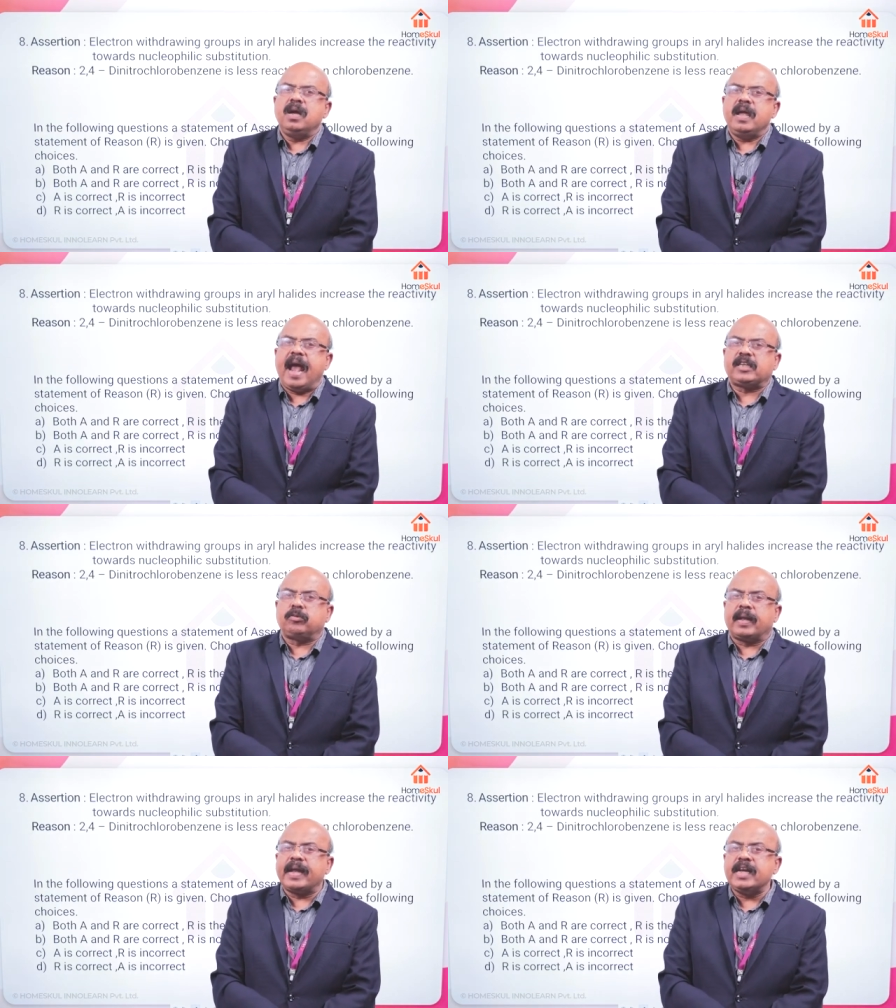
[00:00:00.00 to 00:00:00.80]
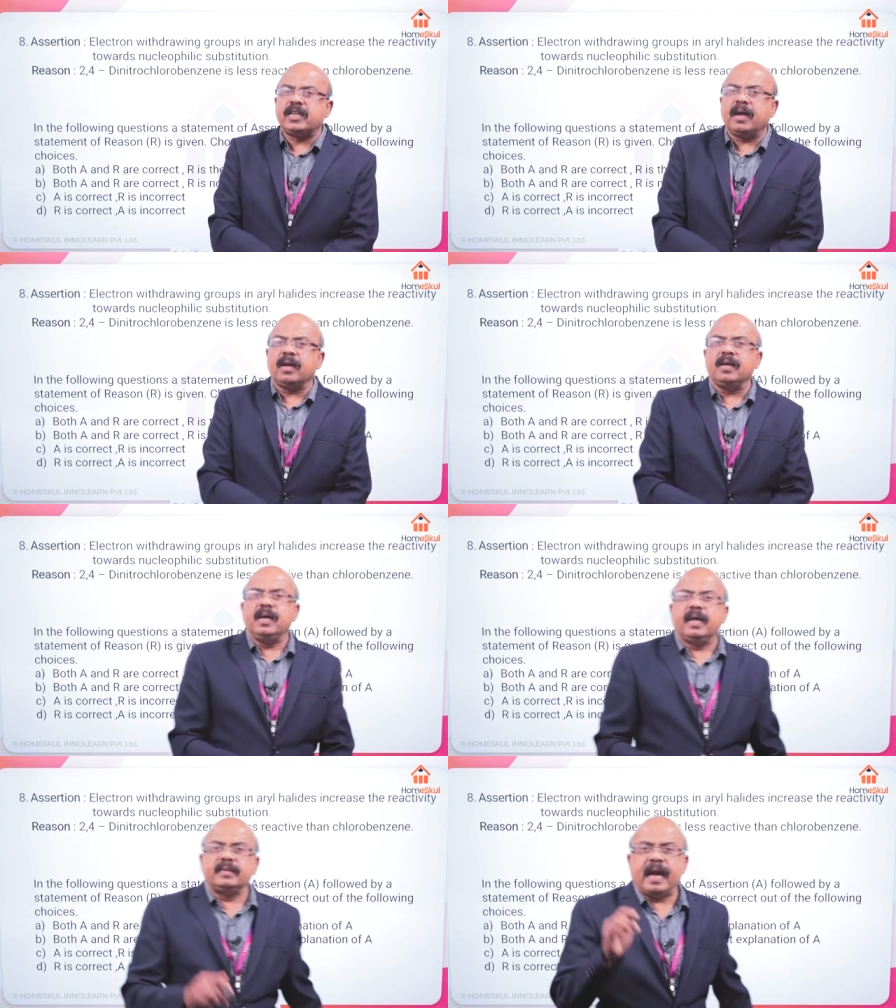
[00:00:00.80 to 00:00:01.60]
explanation,
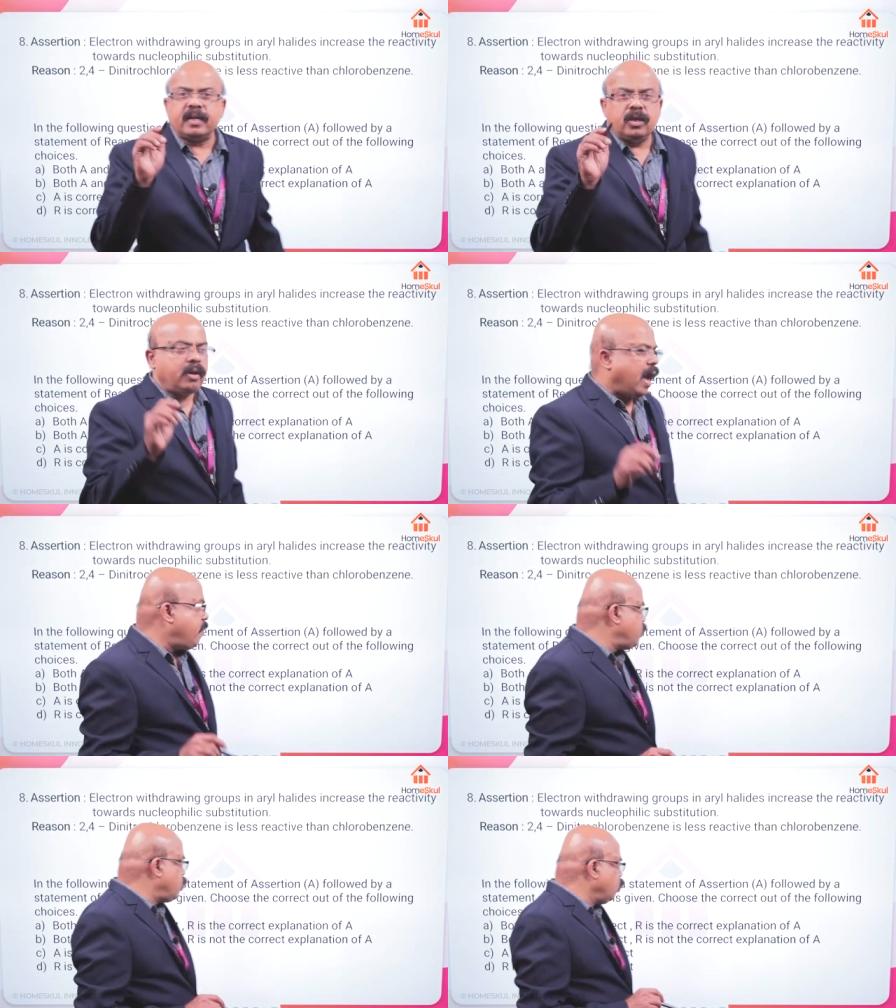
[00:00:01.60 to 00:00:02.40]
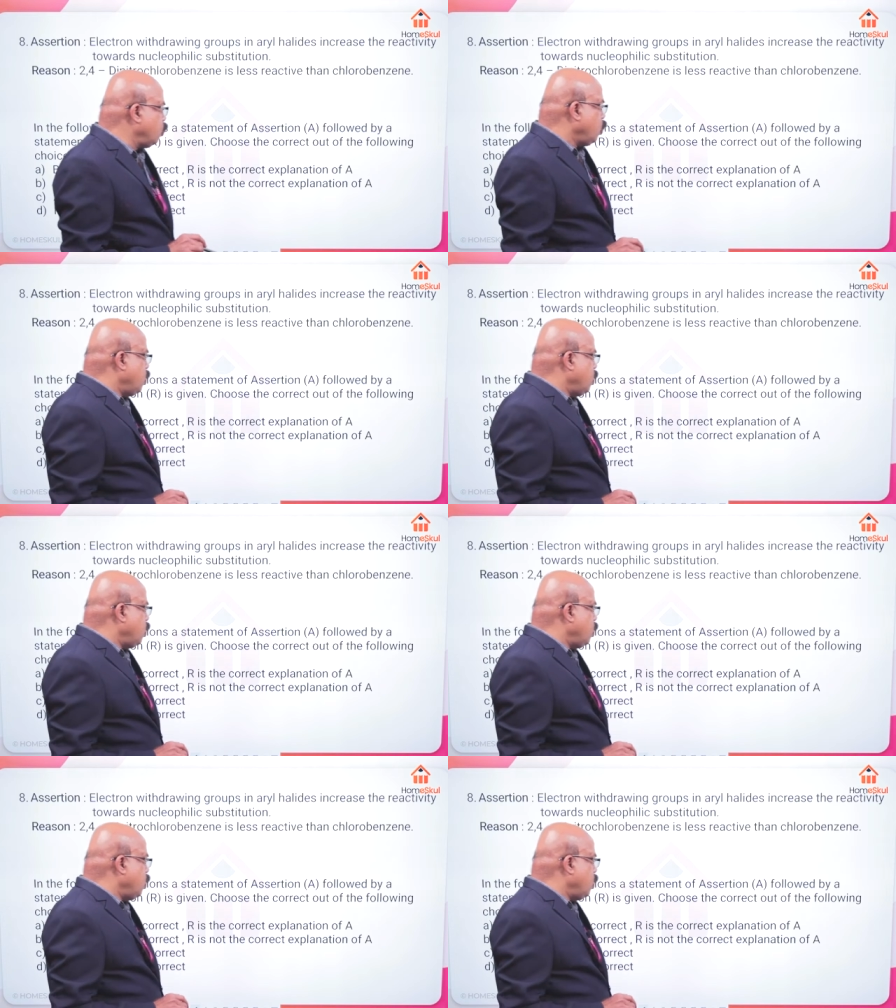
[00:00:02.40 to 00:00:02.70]
that you have to